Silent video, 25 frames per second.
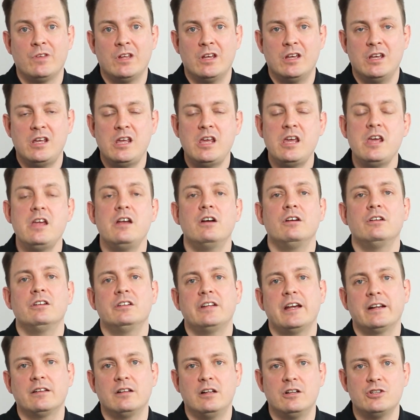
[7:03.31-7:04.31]
Here the
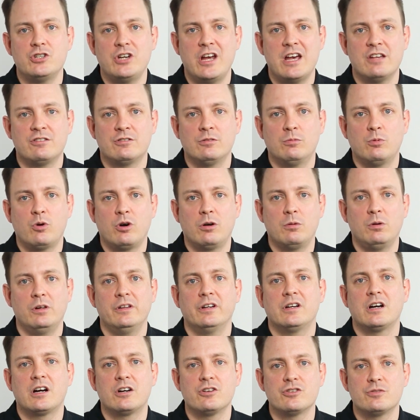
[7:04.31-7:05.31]
technology has to work while the
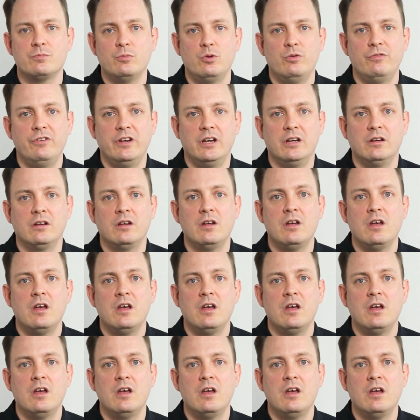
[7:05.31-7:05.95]
car is moving.